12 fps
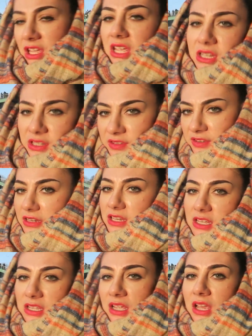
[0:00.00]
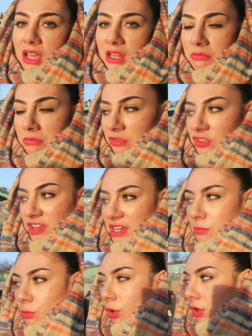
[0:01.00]
in the city and
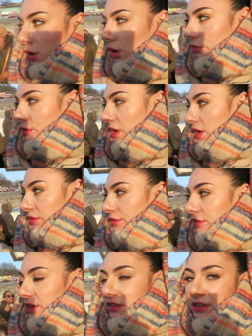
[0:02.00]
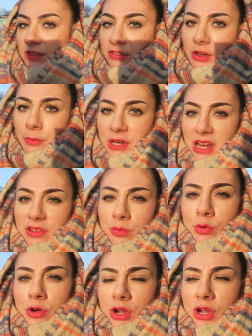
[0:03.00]
seeing more of the city center but it's
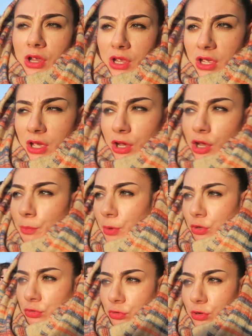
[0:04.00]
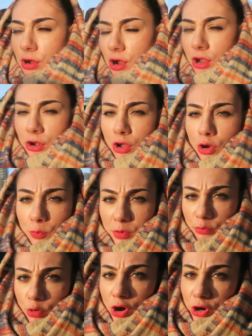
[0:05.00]
more a boat tour on
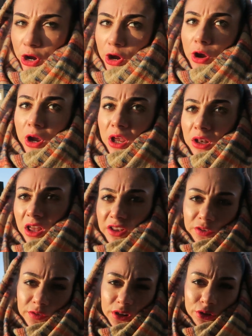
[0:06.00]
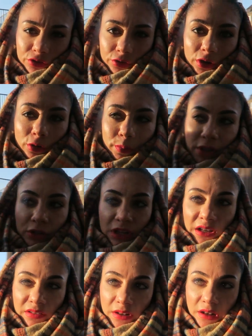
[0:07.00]
open water and lots of industrial
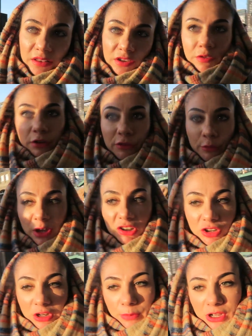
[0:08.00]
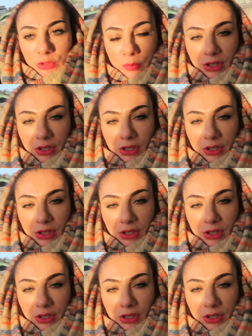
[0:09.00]
buildings and lots of information about the